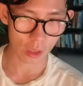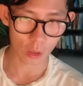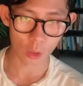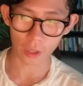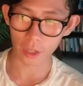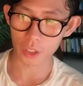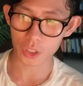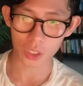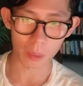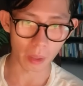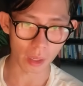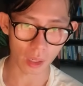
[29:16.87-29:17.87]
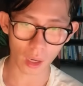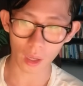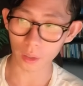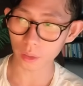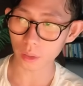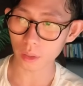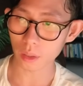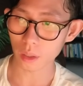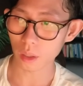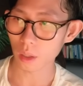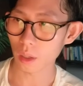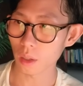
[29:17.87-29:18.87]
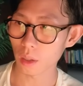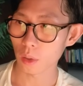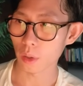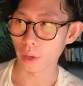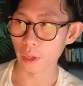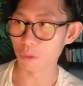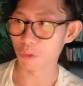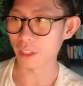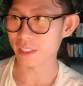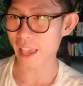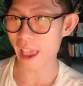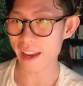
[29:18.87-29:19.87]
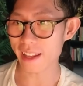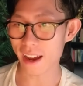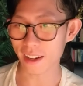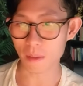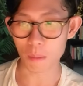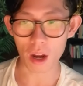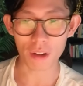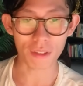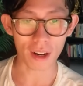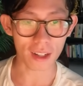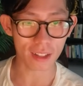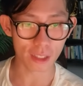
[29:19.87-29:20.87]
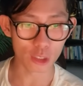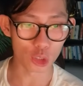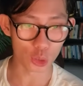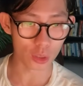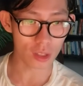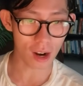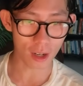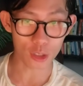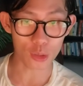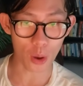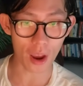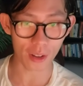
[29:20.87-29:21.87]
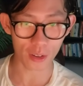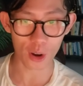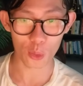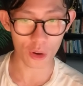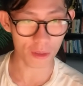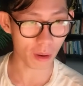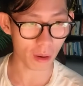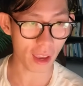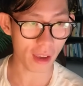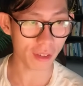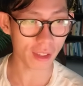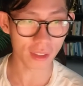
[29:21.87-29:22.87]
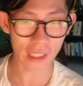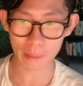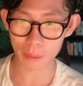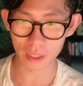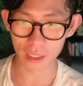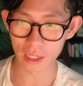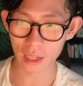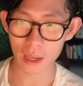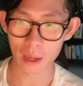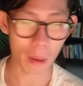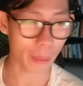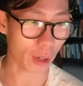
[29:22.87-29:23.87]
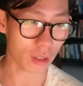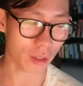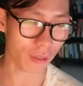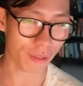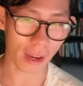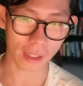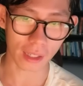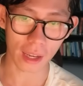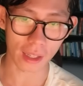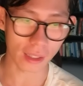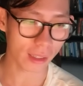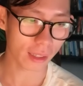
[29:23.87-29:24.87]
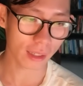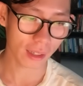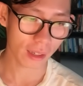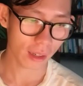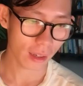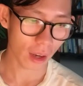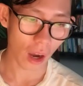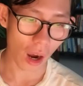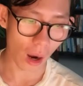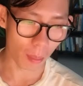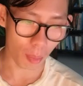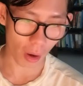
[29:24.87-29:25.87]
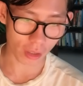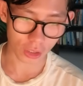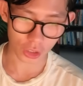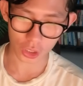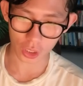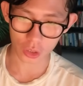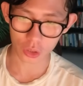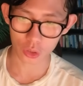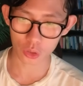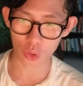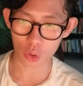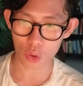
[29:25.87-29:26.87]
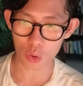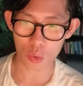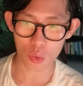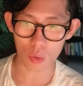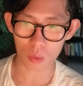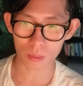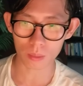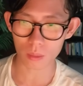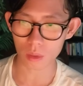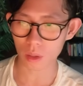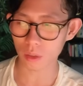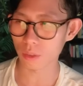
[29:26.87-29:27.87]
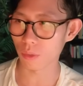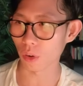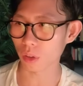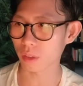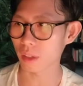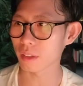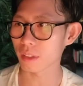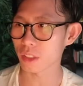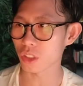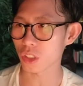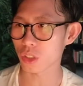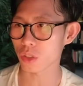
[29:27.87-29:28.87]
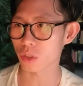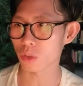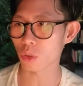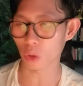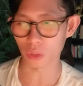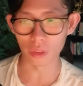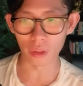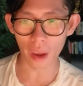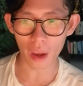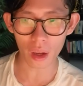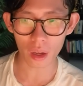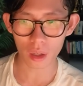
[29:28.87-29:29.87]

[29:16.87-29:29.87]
Look at this shit, man. Like, if it's any other month other than June, I swear to God, we'll probably have hit TP. But because of the fact that our price is just so, the volatility is just not there,